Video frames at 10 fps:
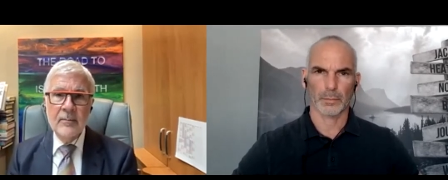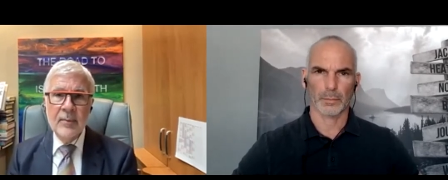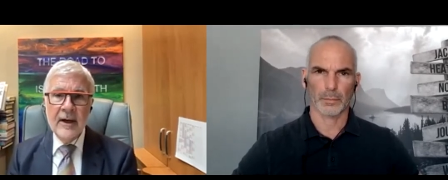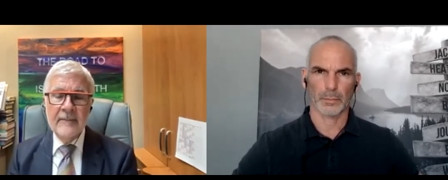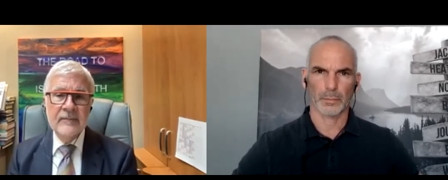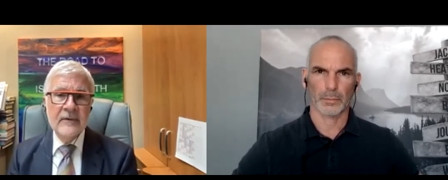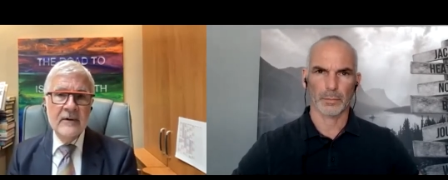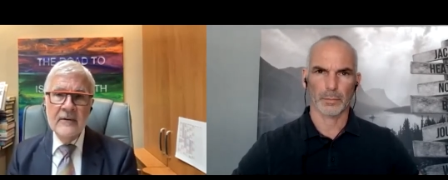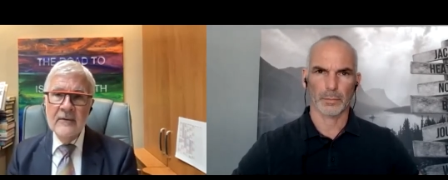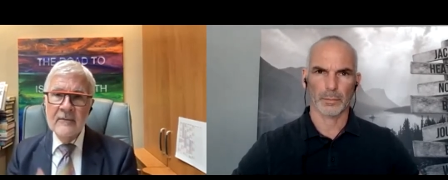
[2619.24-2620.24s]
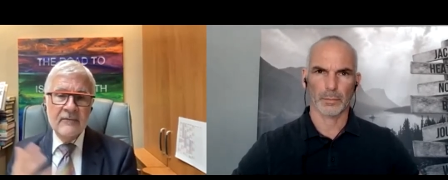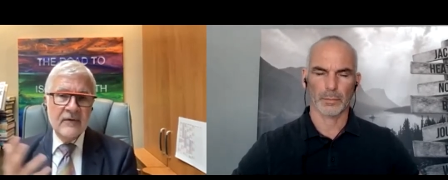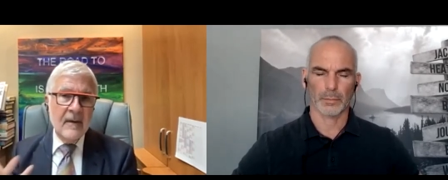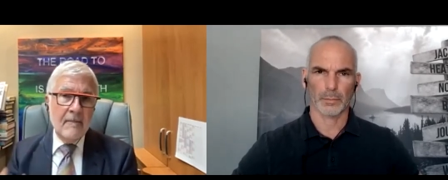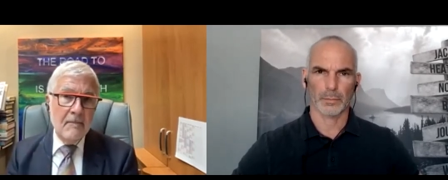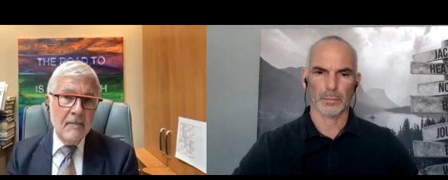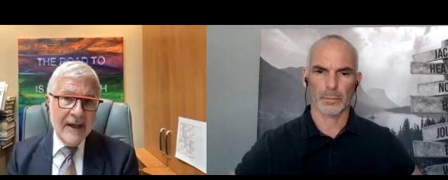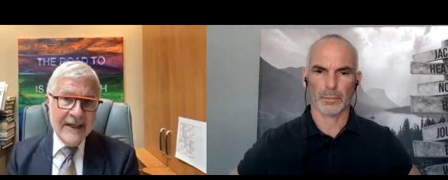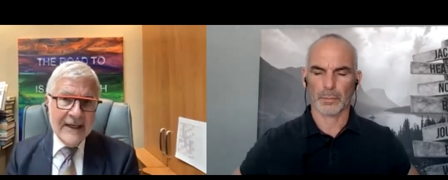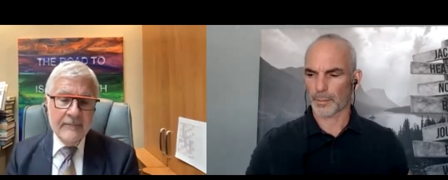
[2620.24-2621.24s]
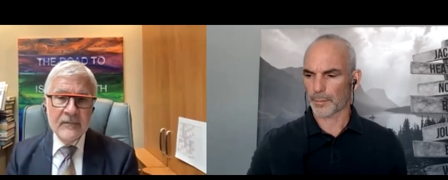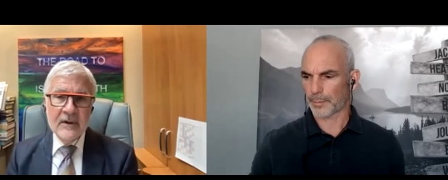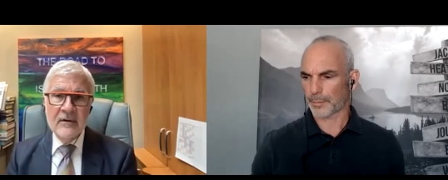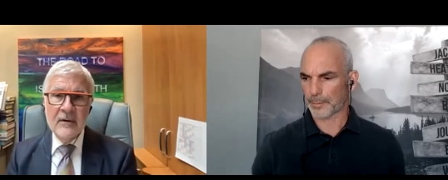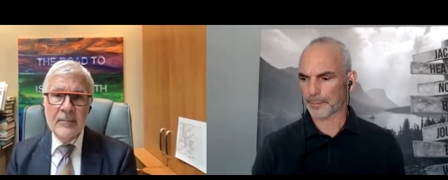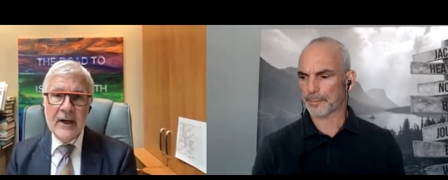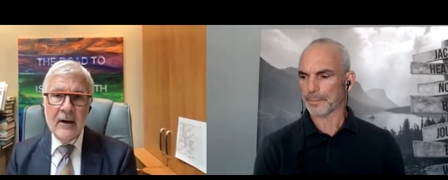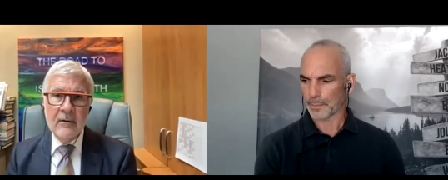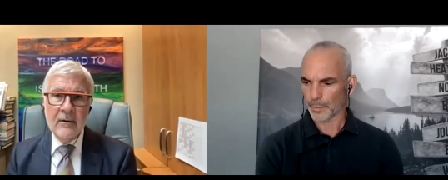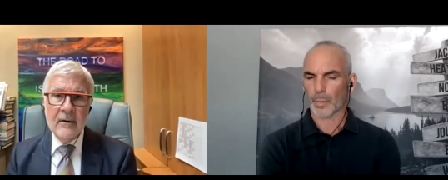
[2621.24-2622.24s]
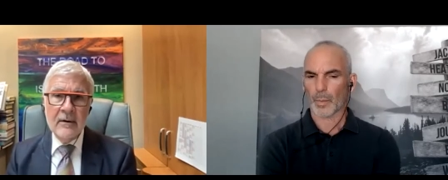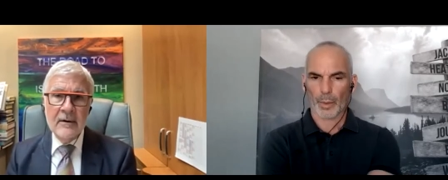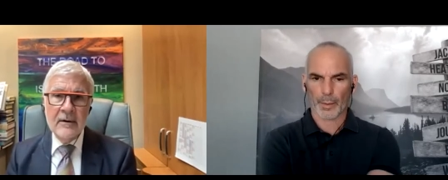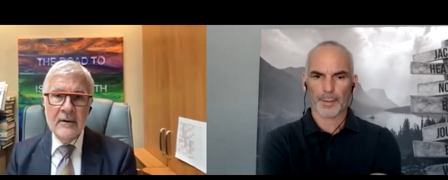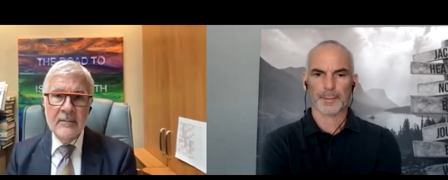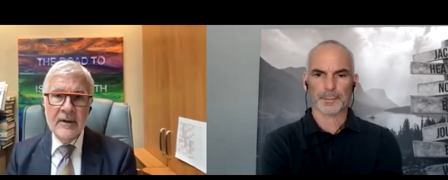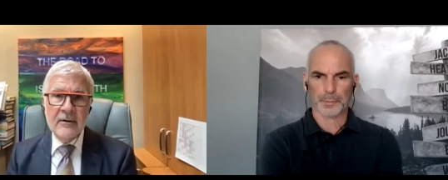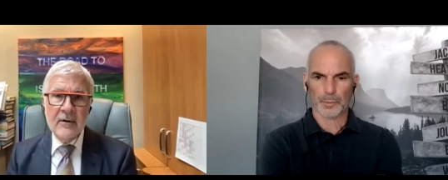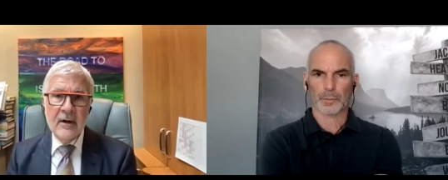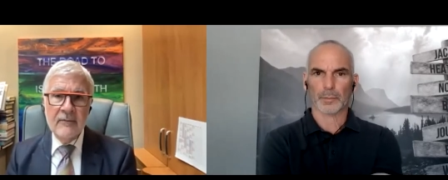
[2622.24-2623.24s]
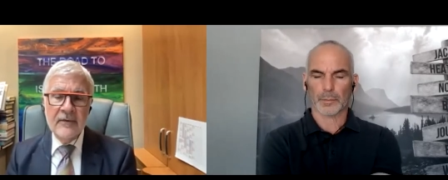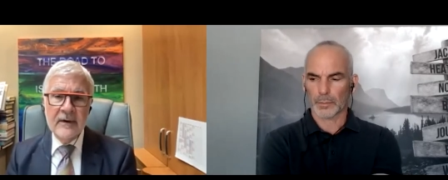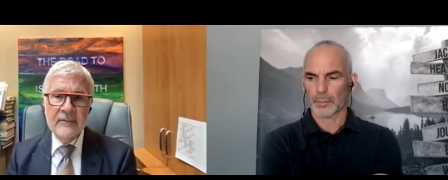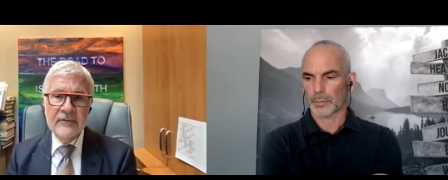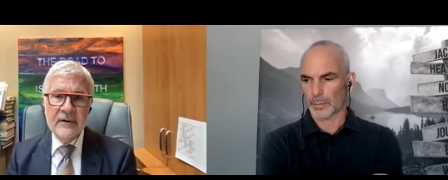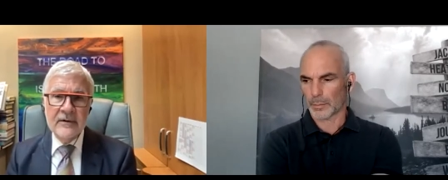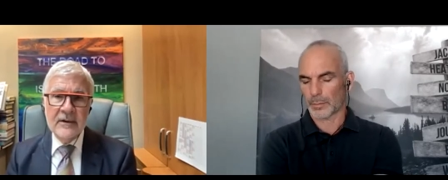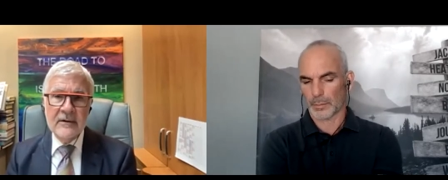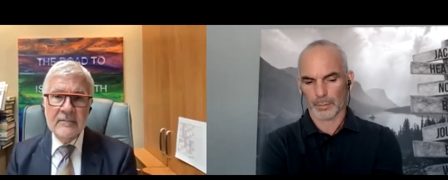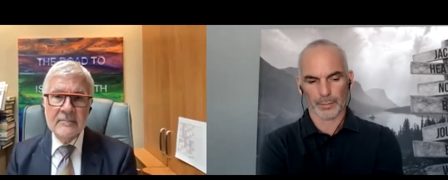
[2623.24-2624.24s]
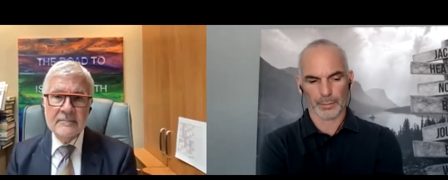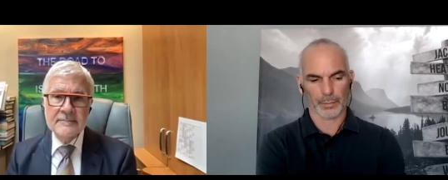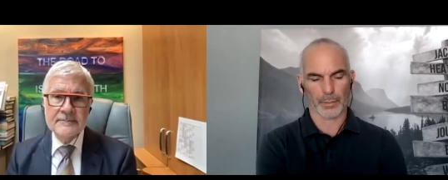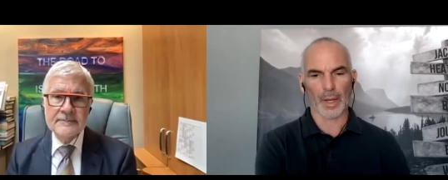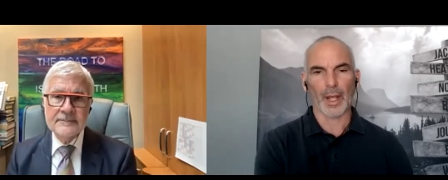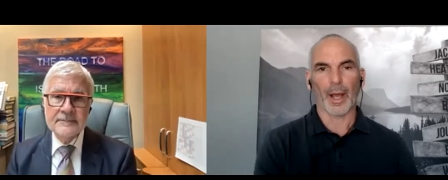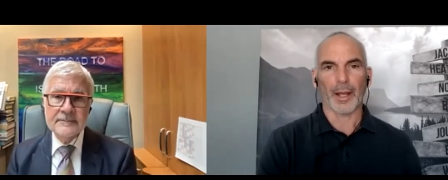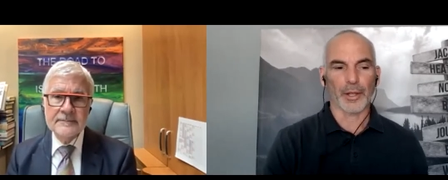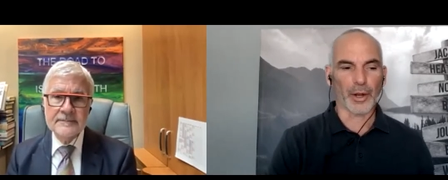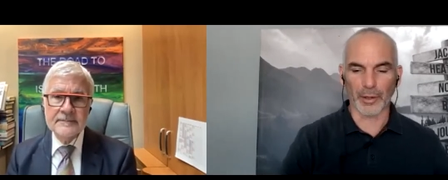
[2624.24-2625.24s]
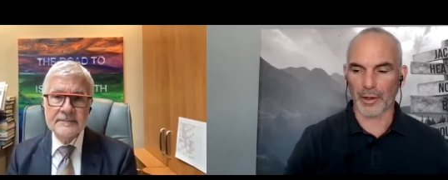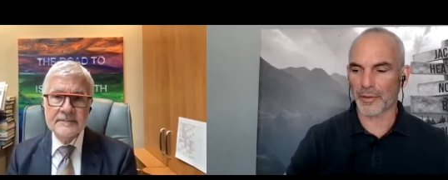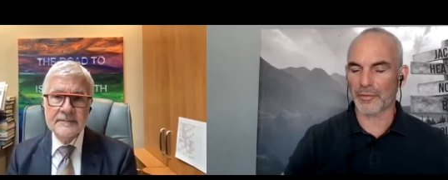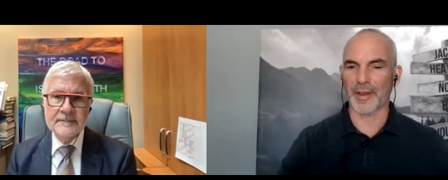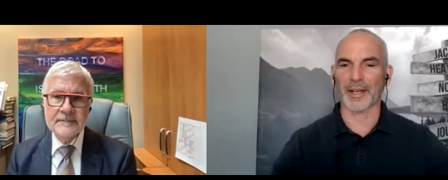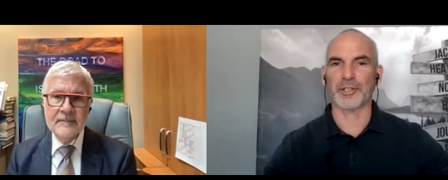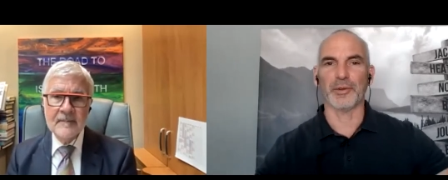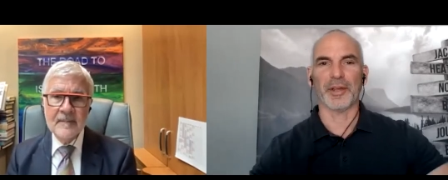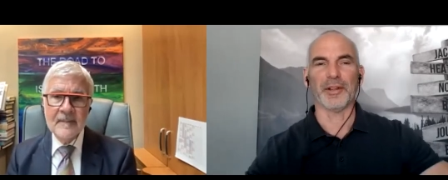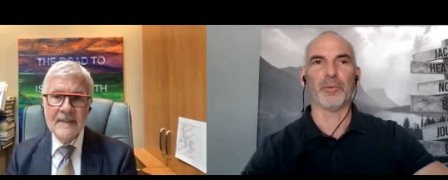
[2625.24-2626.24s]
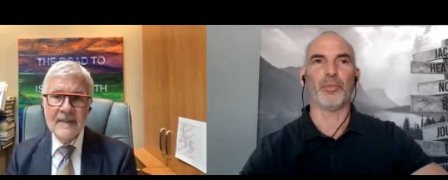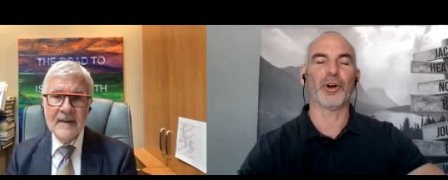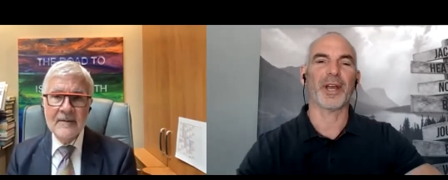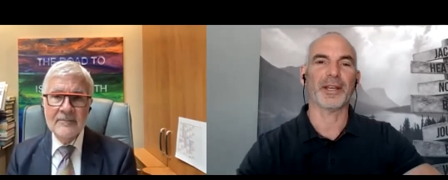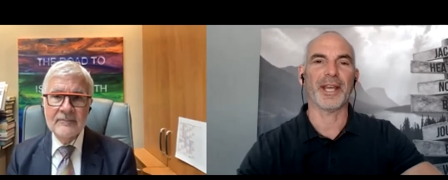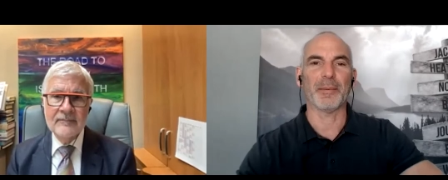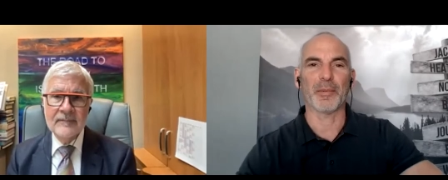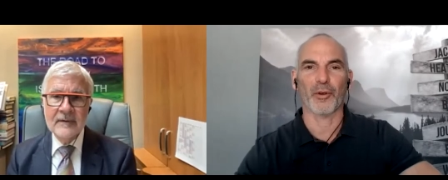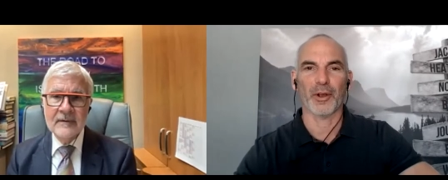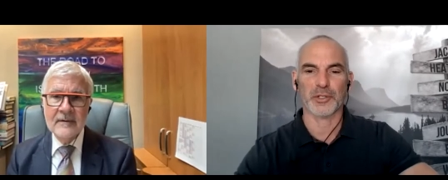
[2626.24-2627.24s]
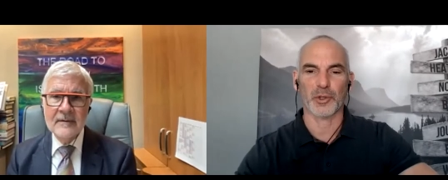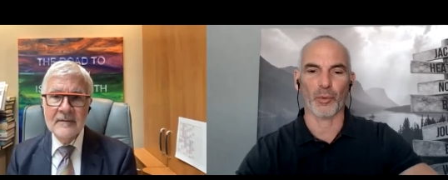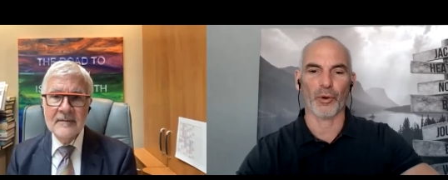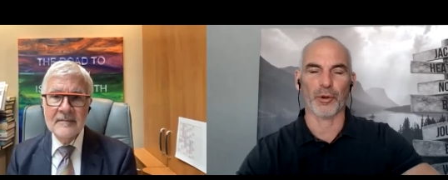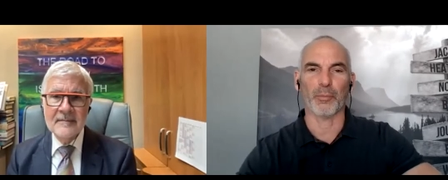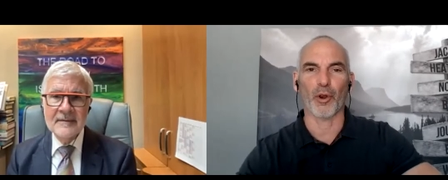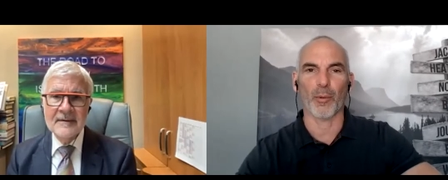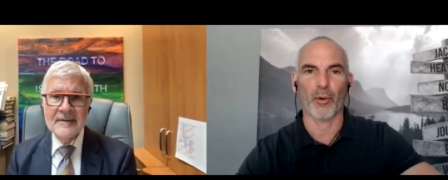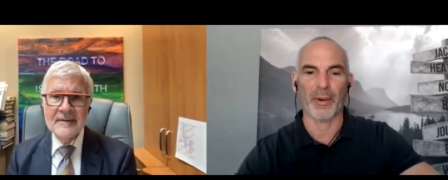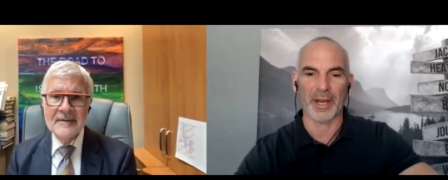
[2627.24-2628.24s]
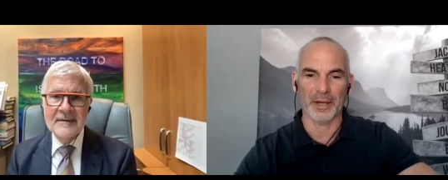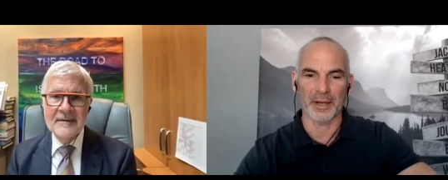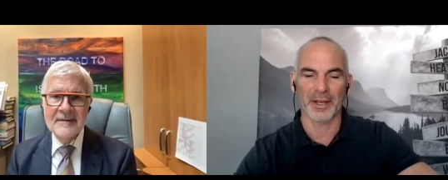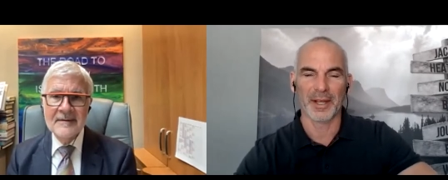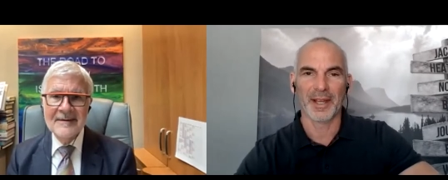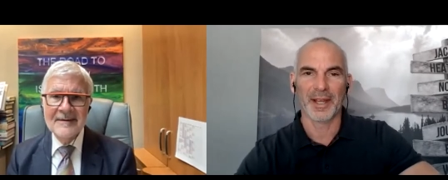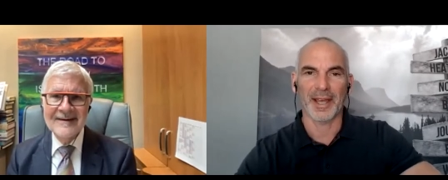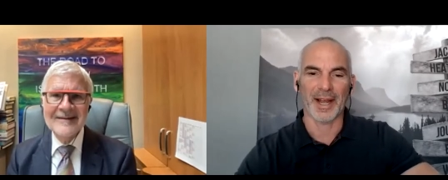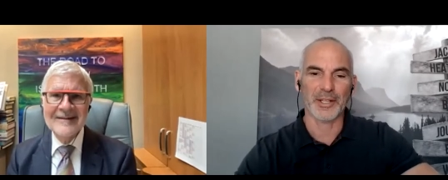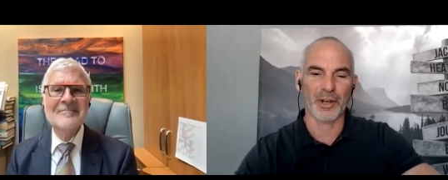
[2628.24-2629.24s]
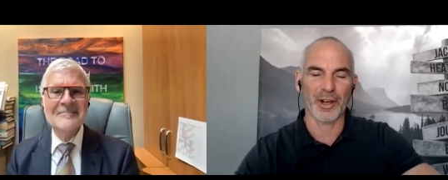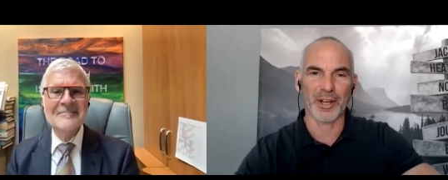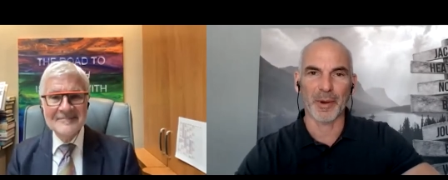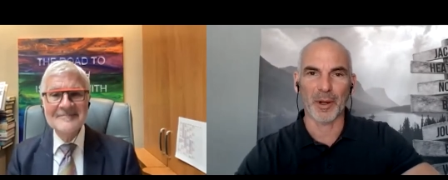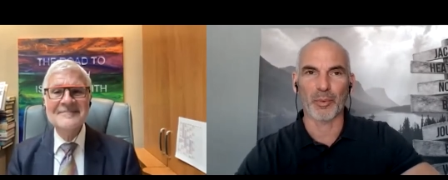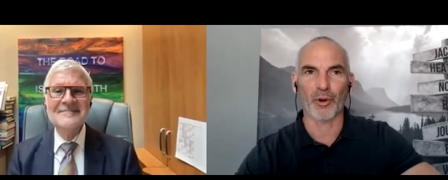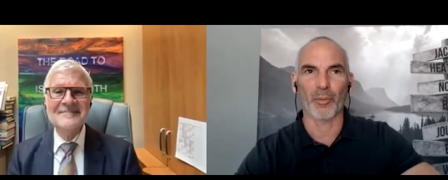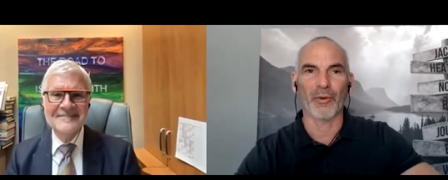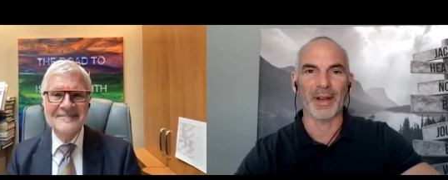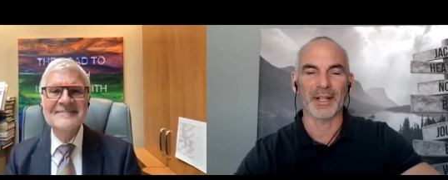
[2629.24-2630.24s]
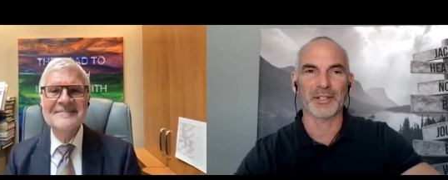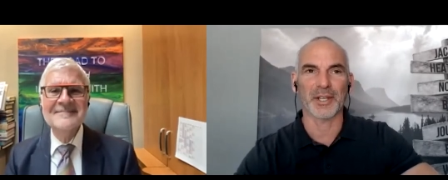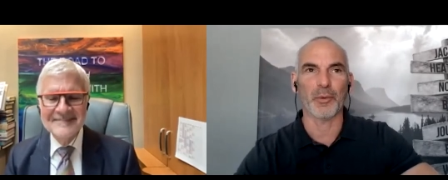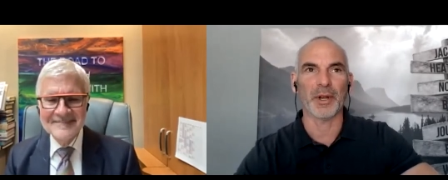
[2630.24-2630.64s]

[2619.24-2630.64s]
Speaker 1: but for the money, and the power, you're better off with MCTs.
Speaker 2: You know, I love the fact too that in the book I came across the word berberine. And I talk about berberine. It's like